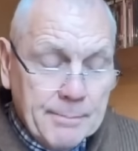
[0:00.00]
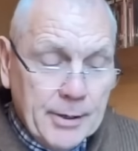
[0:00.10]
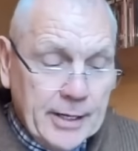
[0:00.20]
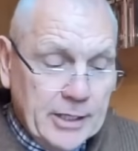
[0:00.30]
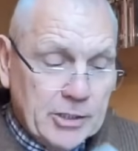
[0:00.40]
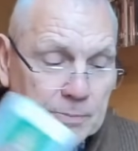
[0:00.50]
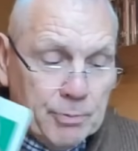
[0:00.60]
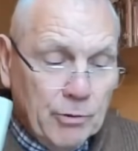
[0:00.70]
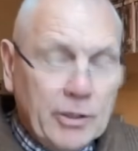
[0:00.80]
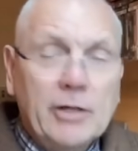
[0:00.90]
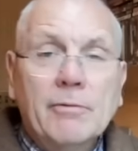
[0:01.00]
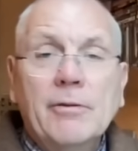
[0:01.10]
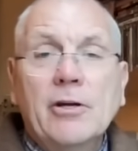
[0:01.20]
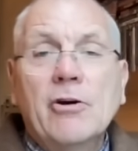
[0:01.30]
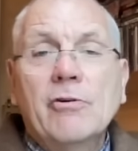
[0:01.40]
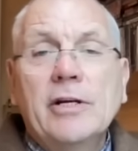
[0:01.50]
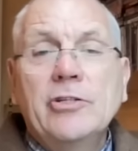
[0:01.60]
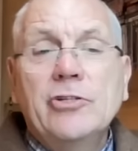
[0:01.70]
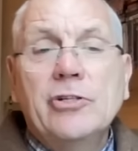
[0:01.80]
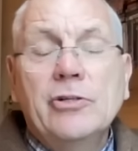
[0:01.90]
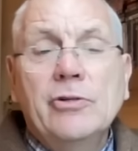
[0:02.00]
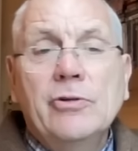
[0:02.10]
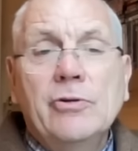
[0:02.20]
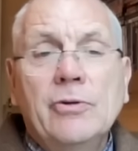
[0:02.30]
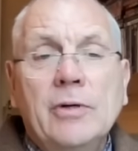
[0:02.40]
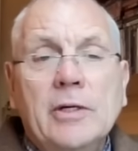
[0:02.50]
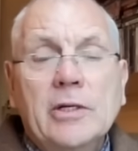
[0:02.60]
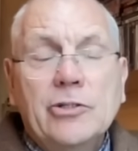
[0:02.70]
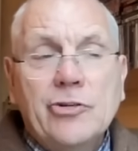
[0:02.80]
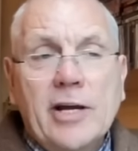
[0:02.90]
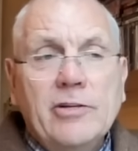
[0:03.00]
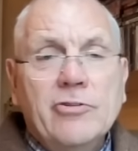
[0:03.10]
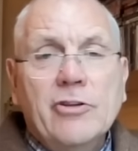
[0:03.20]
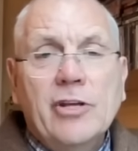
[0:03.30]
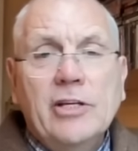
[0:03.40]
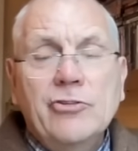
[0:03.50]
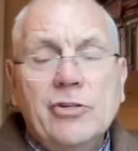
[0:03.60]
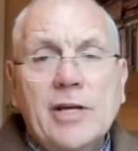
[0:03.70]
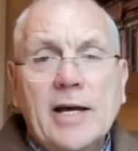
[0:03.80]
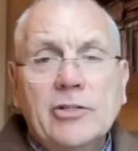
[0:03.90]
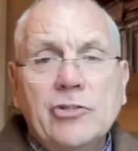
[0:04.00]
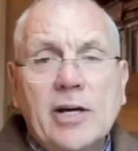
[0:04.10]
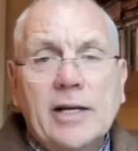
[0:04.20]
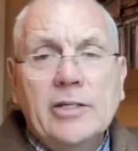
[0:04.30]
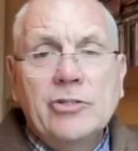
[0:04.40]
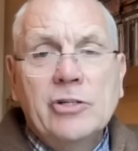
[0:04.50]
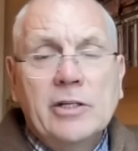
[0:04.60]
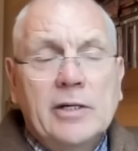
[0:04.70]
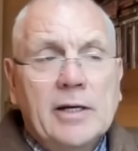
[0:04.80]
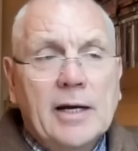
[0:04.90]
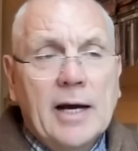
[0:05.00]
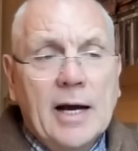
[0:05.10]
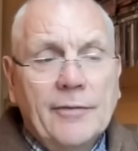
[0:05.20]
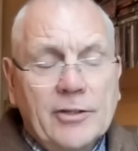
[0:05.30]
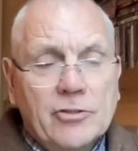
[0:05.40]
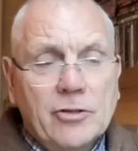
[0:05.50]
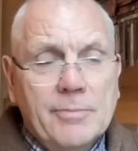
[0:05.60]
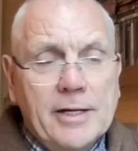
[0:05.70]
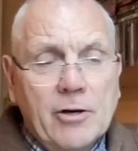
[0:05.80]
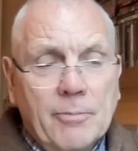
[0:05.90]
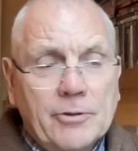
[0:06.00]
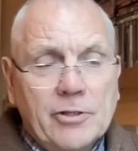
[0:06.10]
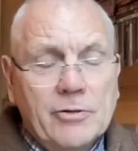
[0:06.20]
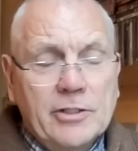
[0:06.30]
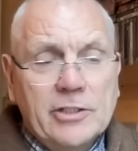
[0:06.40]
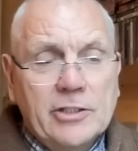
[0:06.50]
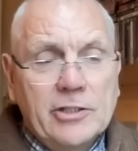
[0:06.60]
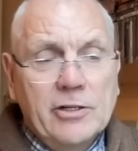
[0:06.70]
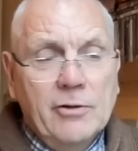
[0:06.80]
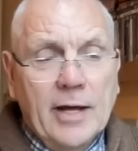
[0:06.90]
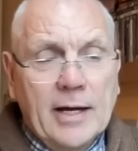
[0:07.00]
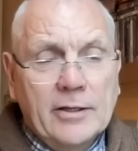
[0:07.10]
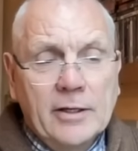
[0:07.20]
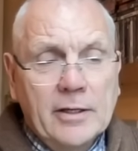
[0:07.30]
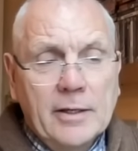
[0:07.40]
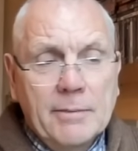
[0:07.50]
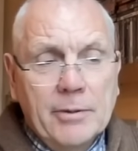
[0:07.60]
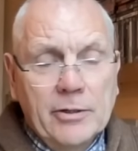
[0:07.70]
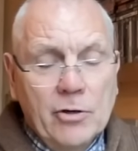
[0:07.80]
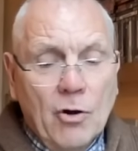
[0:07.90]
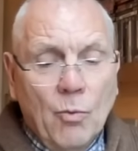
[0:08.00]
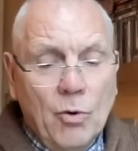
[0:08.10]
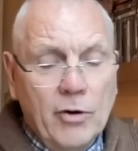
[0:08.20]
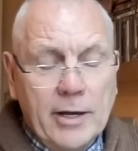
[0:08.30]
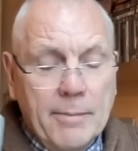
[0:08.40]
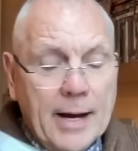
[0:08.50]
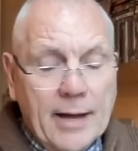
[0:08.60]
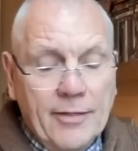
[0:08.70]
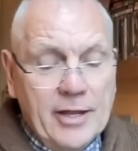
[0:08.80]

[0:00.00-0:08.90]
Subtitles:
But it's plucking up the courage to change the things you can change. And there's going to be an opportunity to do that, but not worry about